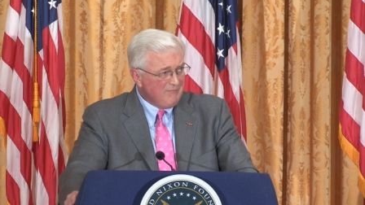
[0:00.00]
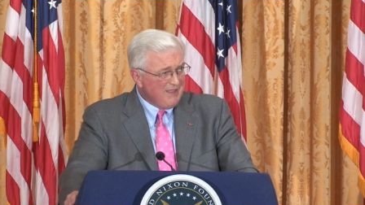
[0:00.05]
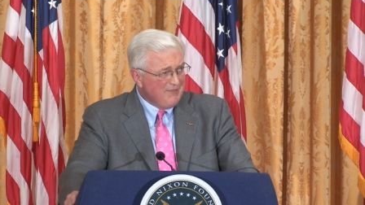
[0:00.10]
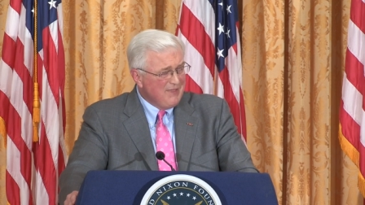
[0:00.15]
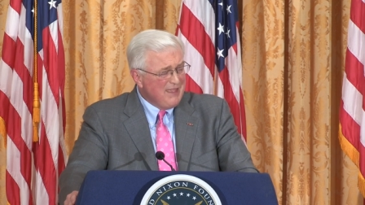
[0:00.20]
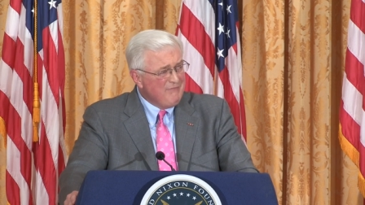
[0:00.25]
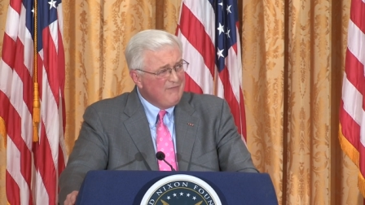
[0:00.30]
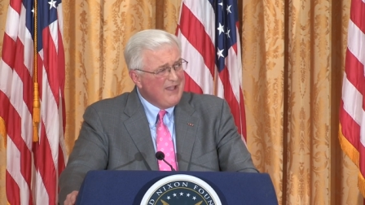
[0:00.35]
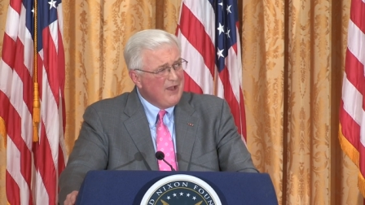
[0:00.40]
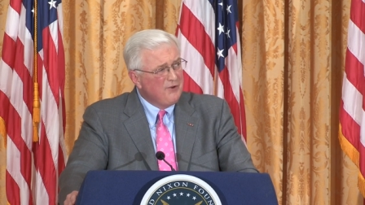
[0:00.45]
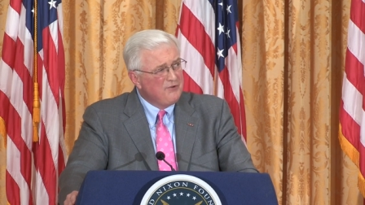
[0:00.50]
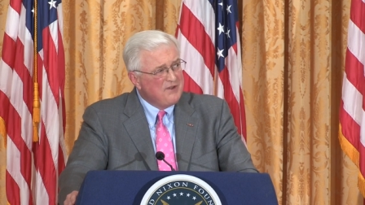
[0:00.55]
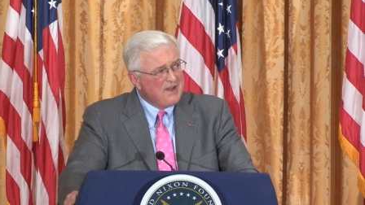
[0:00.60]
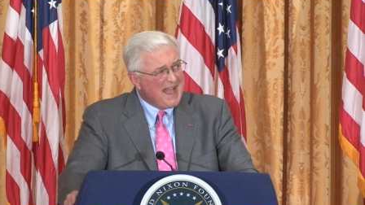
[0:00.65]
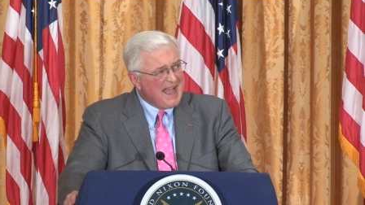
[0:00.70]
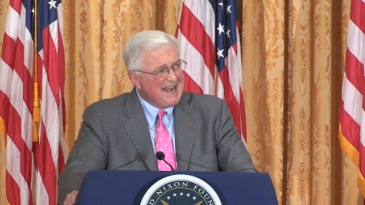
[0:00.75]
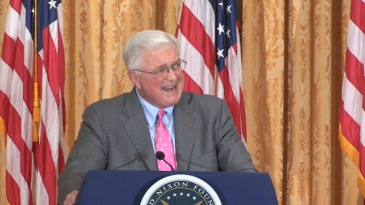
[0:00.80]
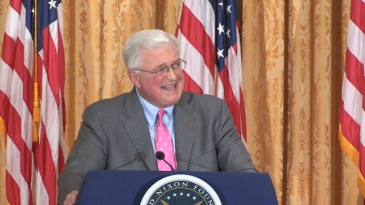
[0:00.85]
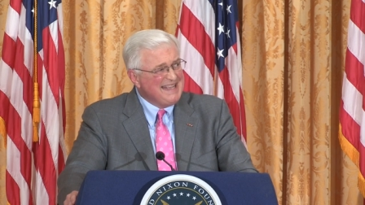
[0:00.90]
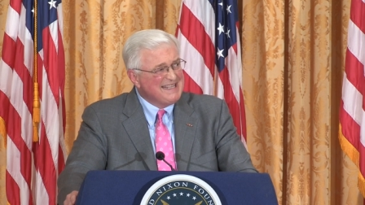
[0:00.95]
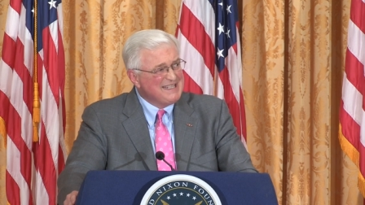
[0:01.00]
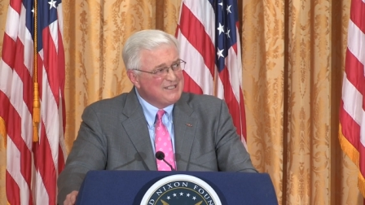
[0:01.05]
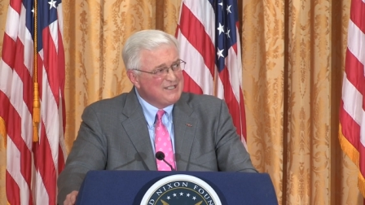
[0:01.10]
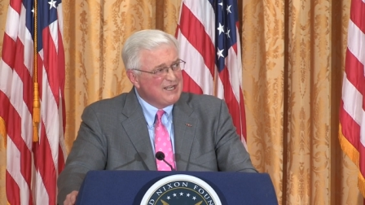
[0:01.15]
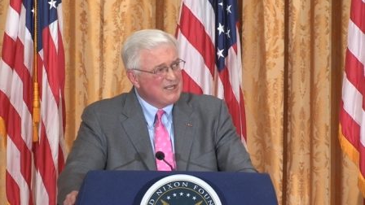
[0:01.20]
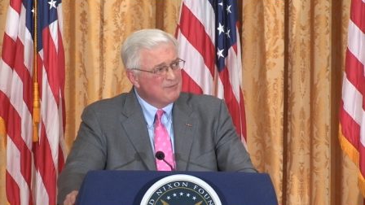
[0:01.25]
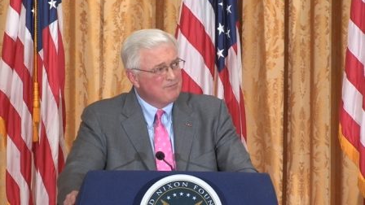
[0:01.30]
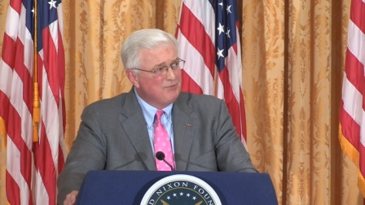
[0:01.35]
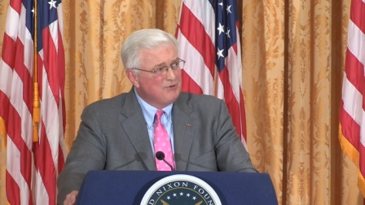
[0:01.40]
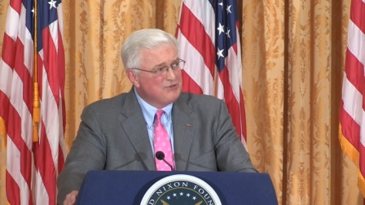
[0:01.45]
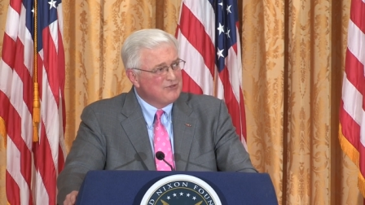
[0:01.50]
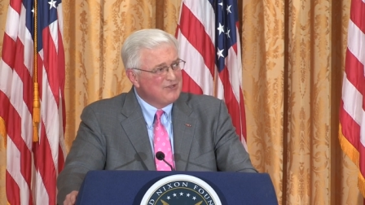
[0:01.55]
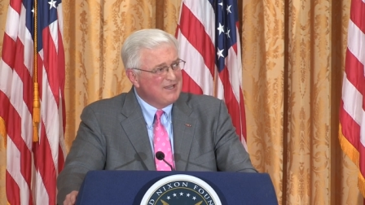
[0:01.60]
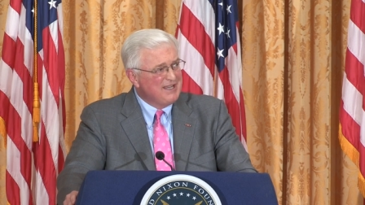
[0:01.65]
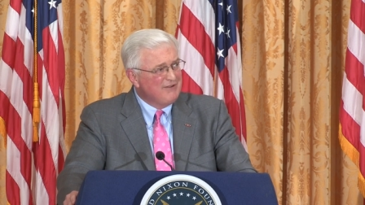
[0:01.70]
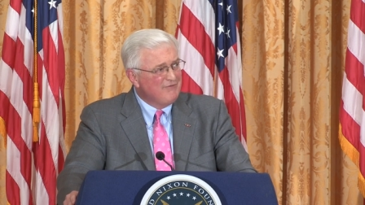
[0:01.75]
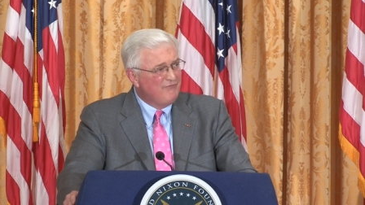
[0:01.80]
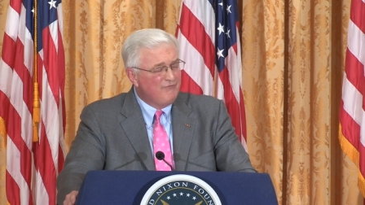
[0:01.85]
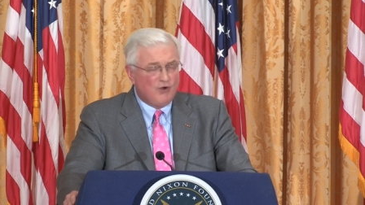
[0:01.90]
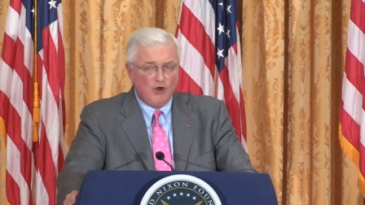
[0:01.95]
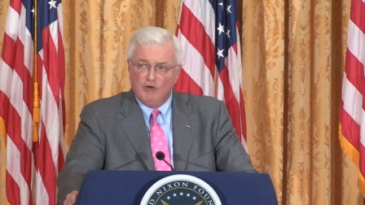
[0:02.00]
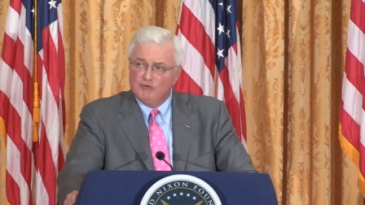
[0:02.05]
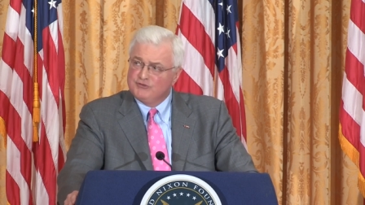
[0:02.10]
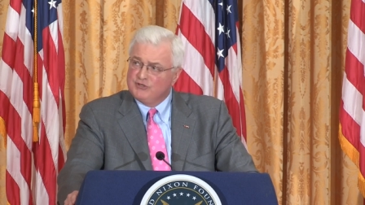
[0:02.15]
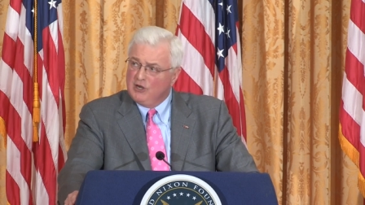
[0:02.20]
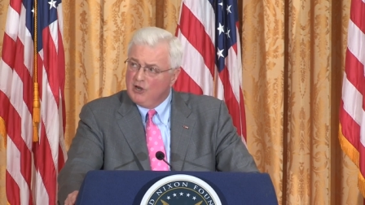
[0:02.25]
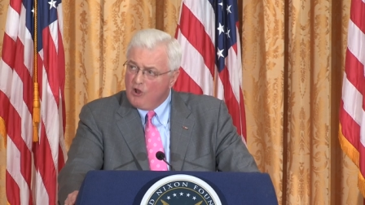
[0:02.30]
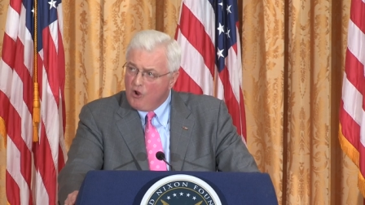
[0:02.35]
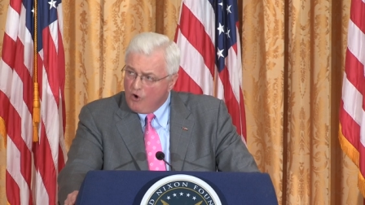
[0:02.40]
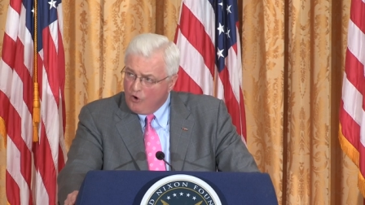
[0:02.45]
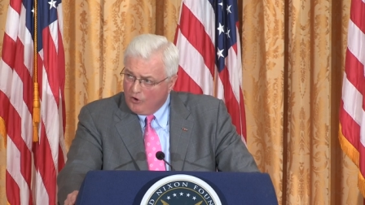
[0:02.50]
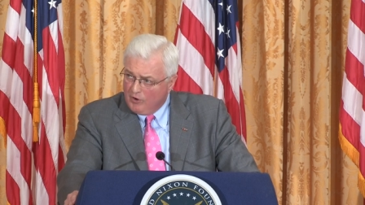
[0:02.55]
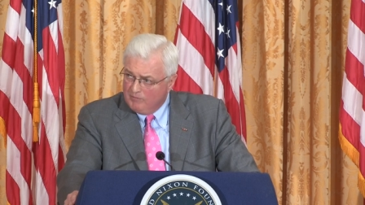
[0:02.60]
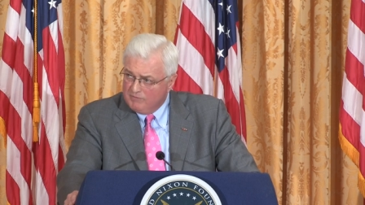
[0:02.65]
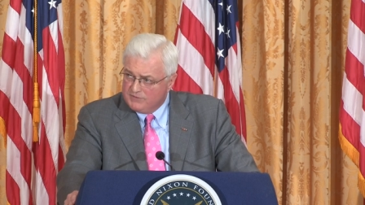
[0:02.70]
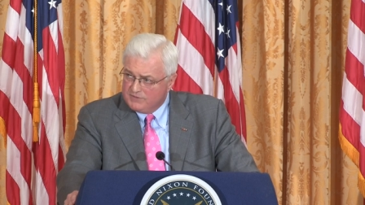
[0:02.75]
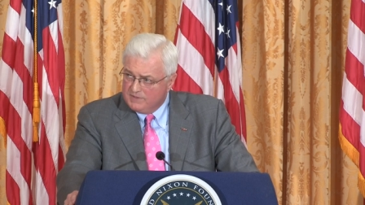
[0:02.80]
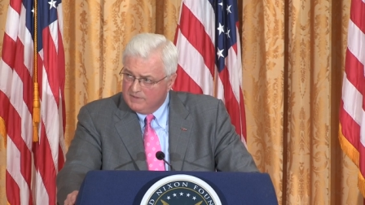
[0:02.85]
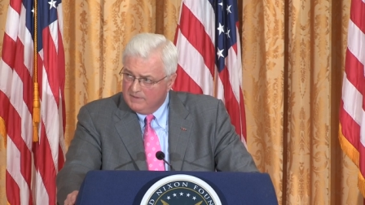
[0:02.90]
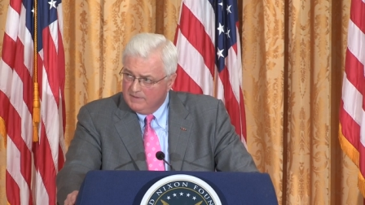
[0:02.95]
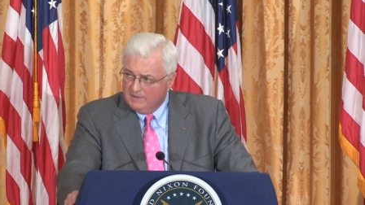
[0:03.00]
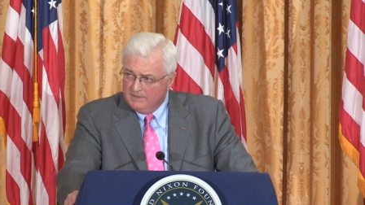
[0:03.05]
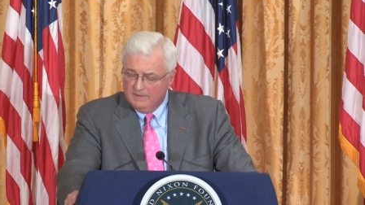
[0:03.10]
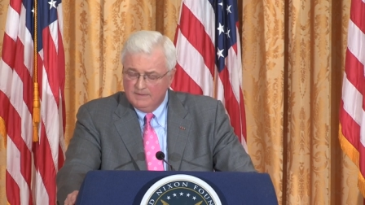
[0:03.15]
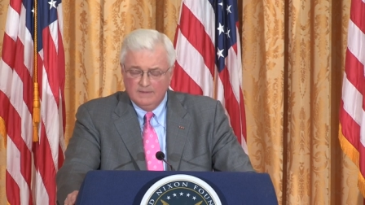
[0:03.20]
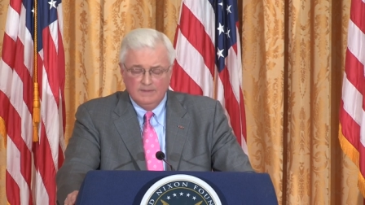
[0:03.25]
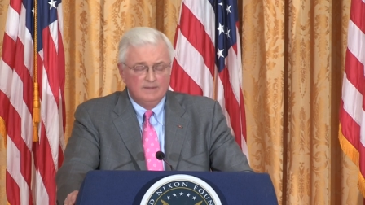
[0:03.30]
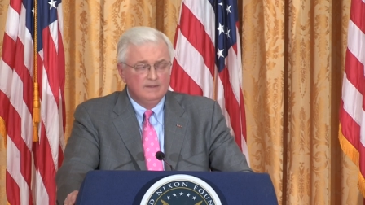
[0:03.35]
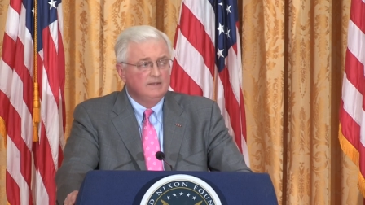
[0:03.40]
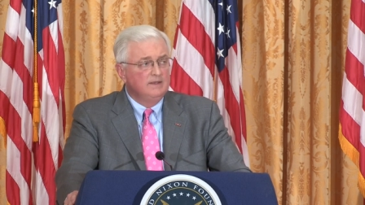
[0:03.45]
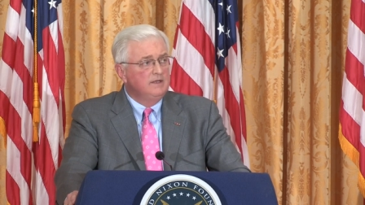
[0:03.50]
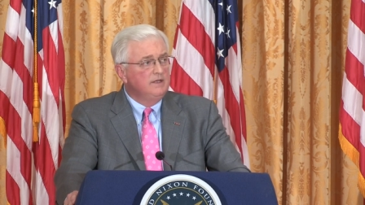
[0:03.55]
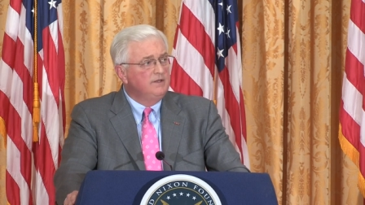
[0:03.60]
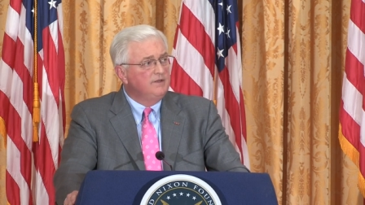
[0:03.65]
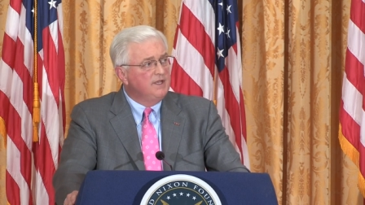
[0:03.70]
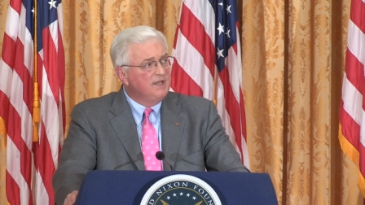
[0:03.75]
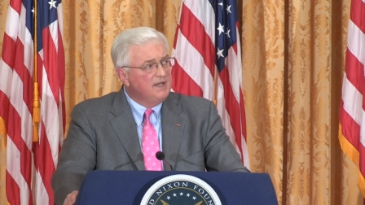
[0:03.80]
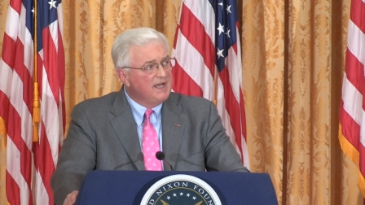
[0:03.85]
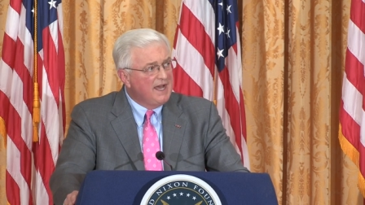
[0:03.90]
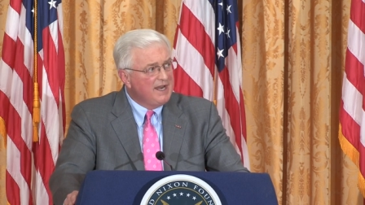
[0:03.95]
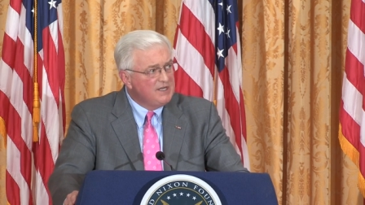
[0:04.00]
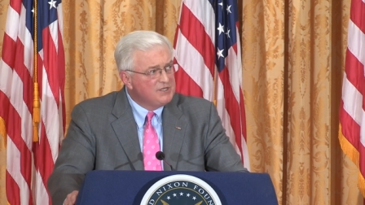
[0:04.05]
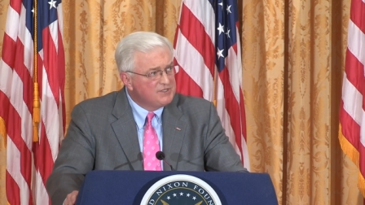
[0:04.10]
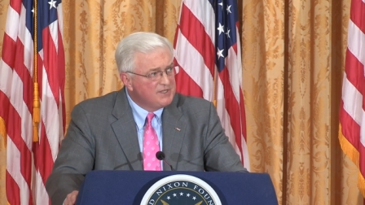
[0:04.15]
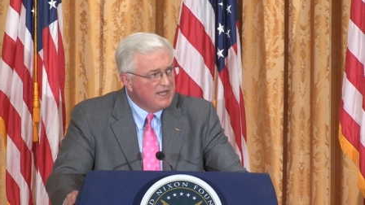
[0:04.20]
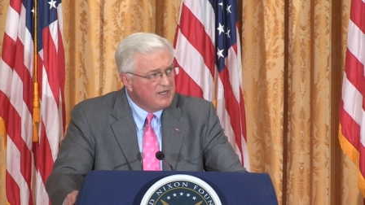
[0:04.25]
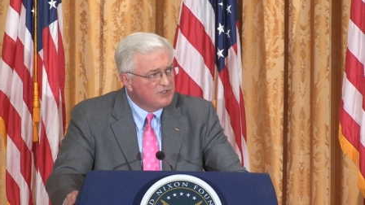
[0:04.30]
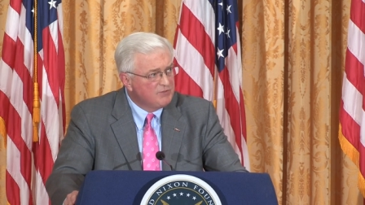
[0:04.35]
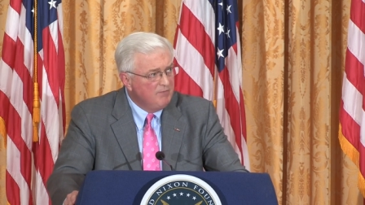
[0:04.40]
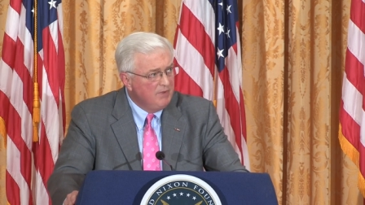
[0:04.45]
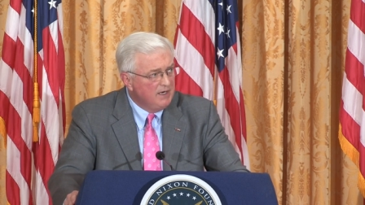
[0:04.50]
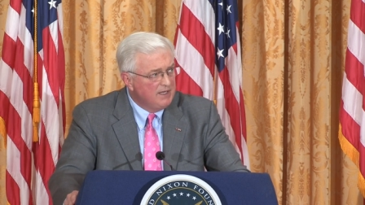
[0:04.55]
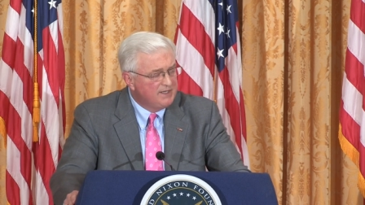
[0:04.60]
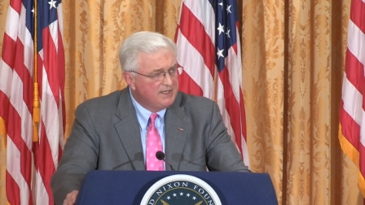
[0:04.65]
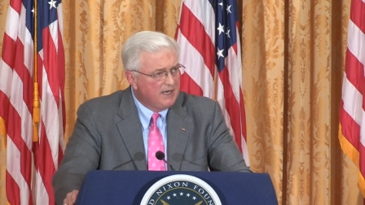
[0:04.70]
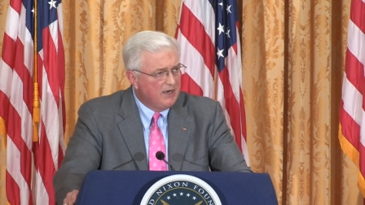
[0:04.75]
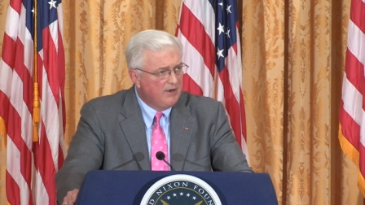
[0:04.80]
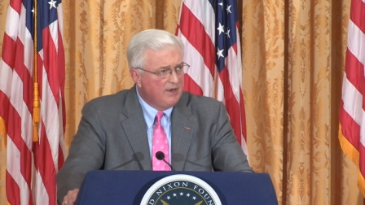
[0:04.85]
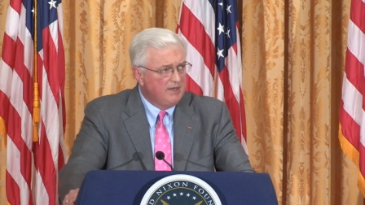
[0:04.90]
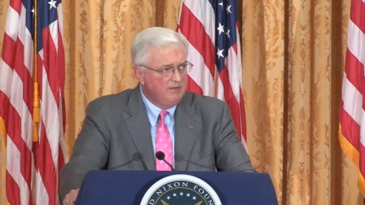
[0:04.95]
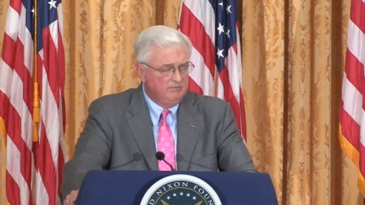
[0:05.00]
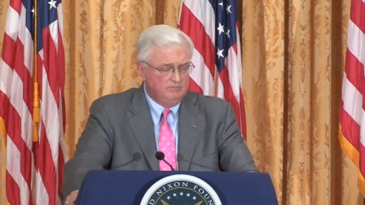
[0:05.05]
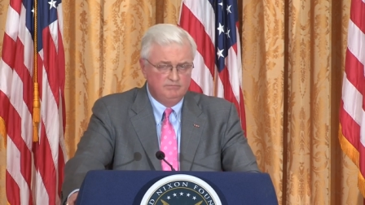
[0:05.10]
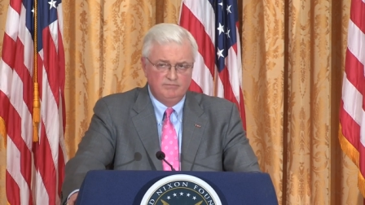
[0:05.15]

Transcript: They found 96% false alarms. The United States military